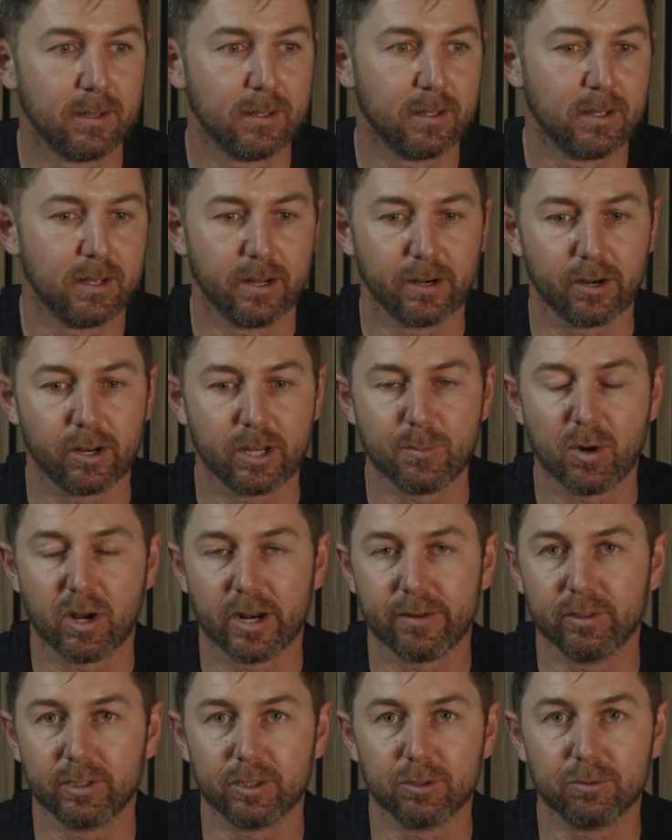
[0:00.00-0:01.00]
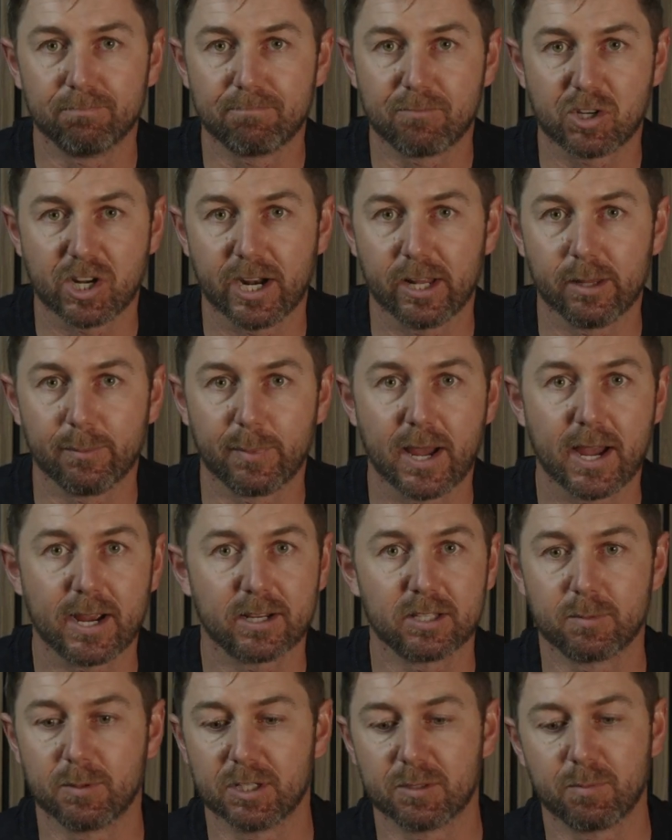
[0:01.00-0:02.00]
I don't know, you might have a little shed out the back.
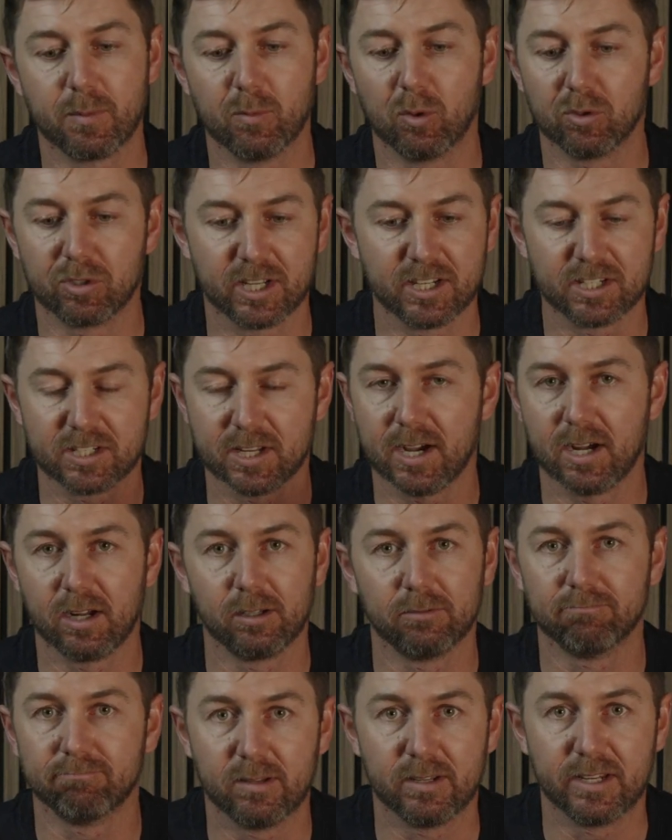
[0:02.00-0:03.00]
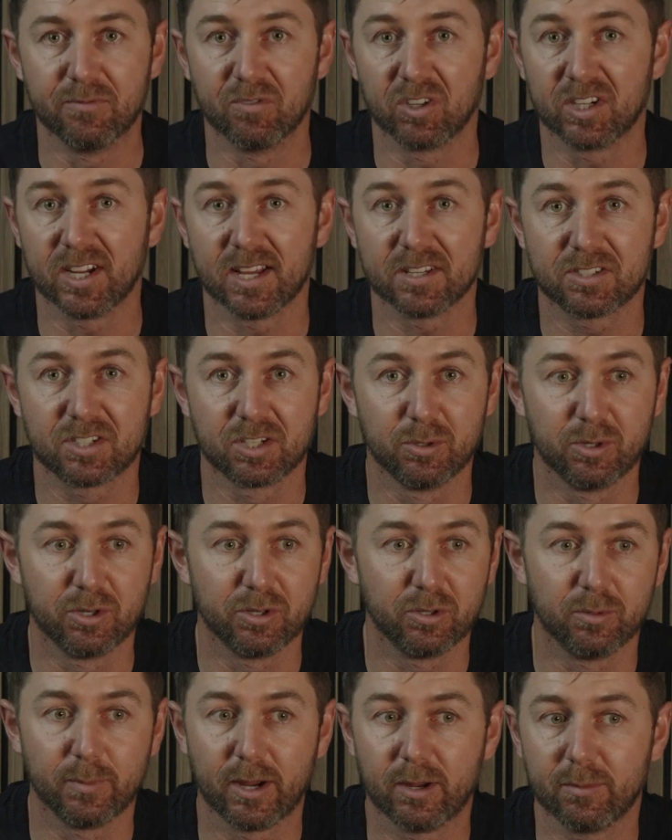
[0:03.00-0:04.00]
It's just a bit more detail in regards to it,
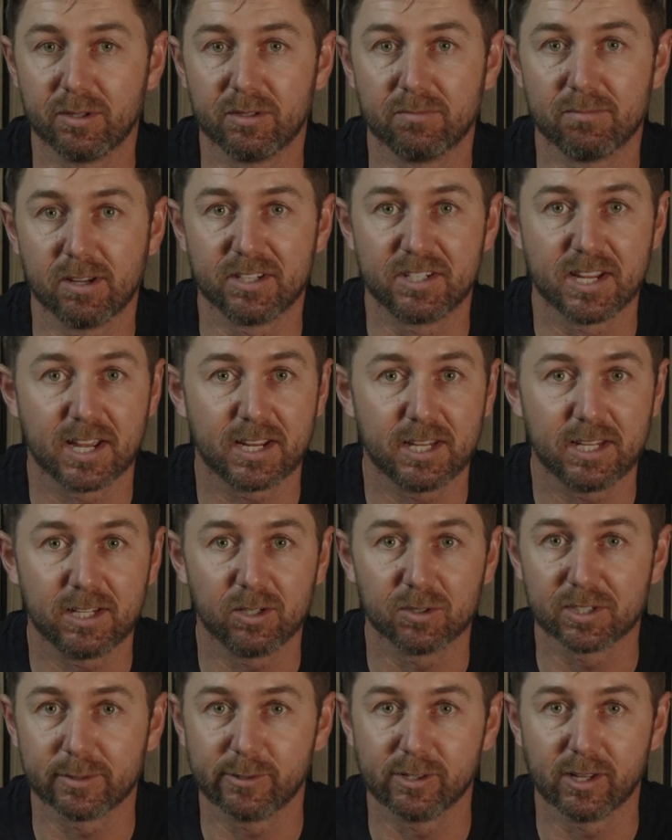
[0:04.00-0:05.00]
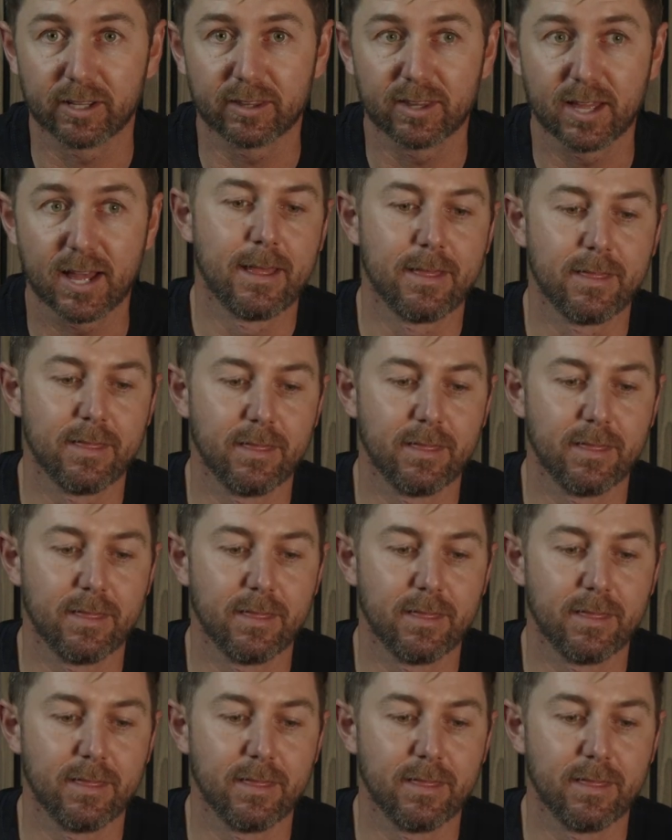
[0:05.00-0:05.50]
or maybe a decking or something like that.